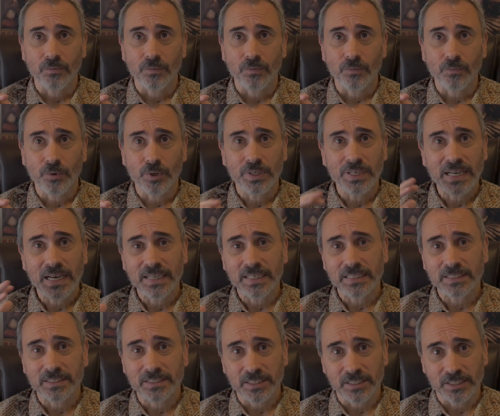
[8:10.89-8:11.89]
We're not
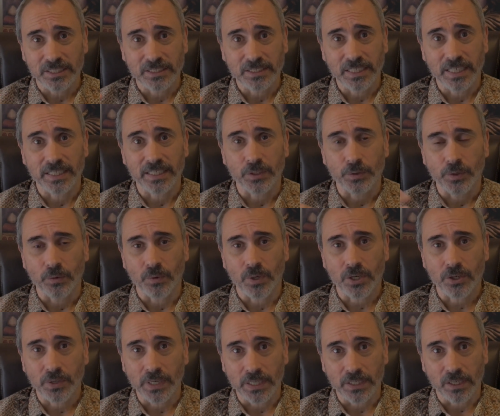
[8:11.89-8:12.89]
necessarily saying that we
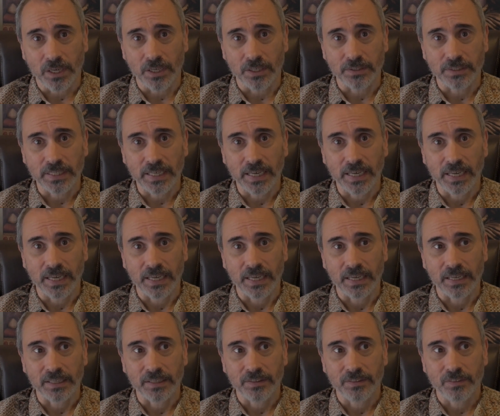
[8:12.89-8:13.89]
walk around all
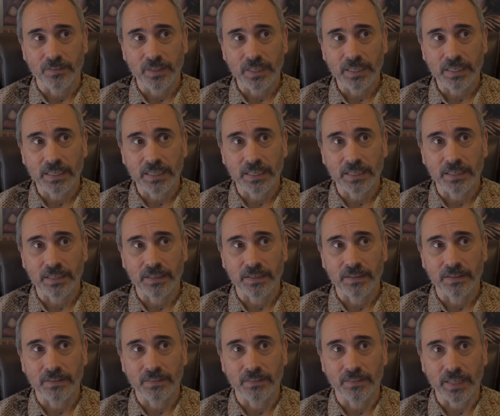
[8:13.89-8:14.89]
day
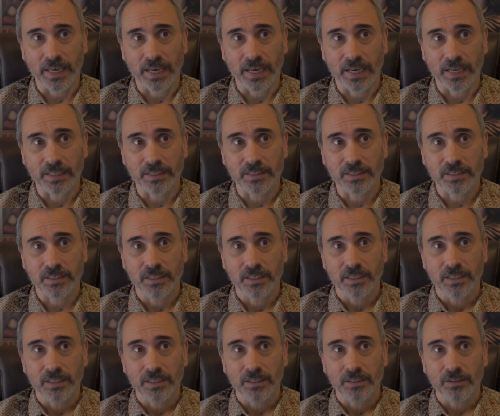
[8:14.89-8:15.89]
thinking that
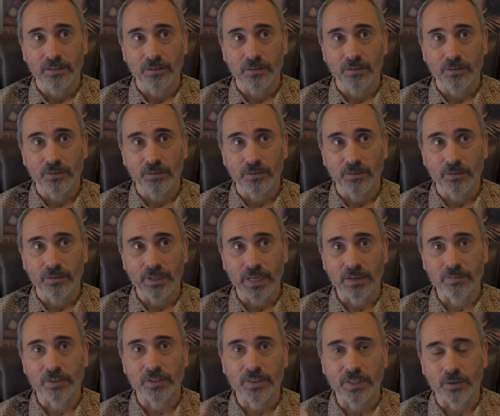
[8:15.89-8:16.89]

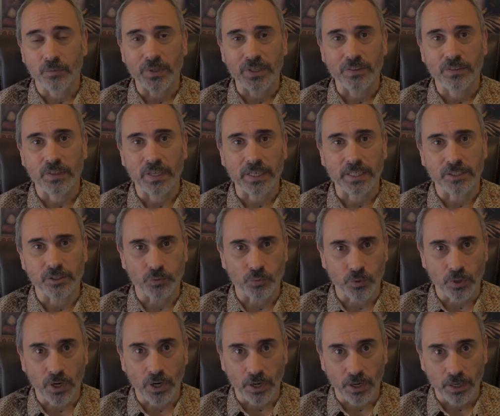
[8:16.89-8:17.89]
everything we think is
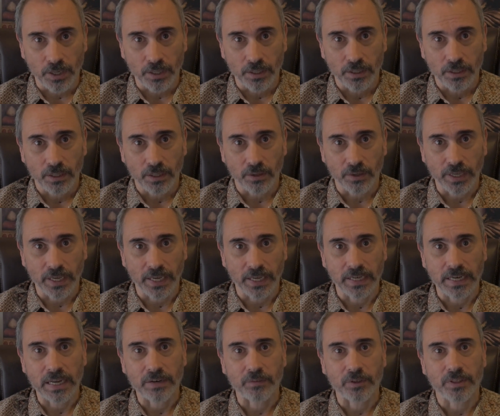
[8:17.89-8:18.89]
wrong, okay,
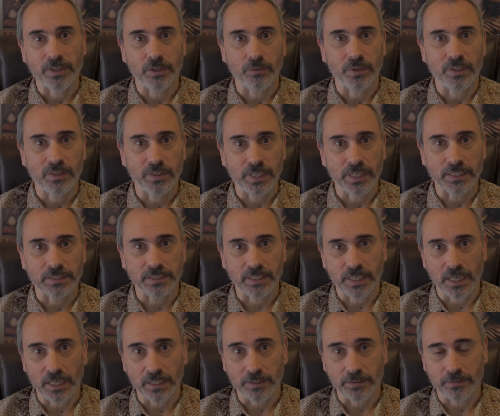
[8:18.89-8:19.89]
and everything we think is a
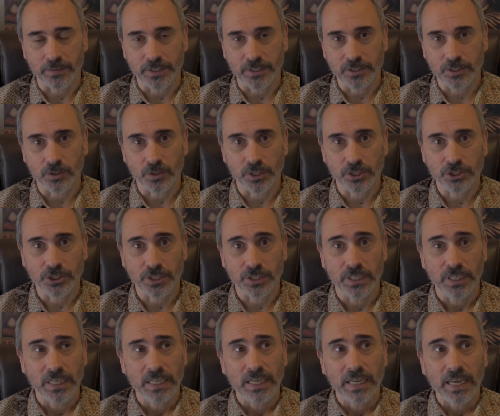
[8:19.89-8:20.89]
cognitive distortion.
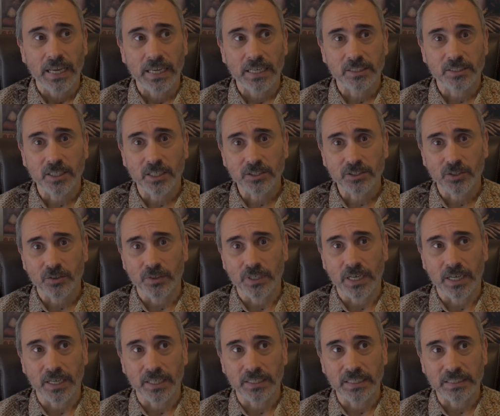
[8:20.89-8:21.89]
And it's also
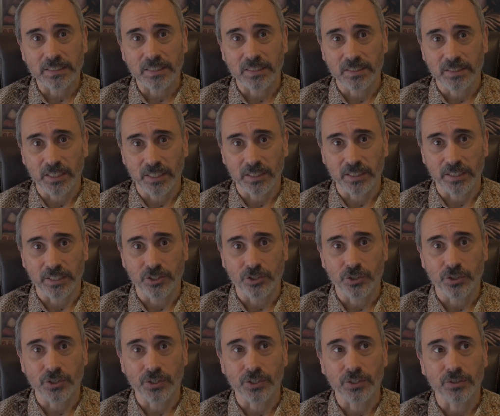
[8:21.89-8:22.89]
not necessarily
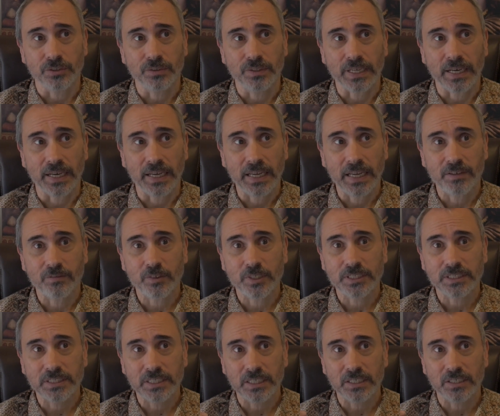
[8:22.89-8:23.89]
true that every
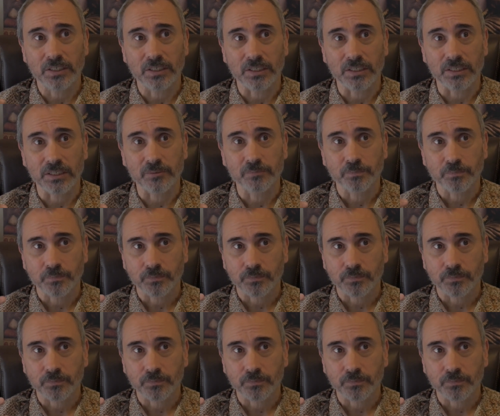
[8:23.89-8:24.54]
single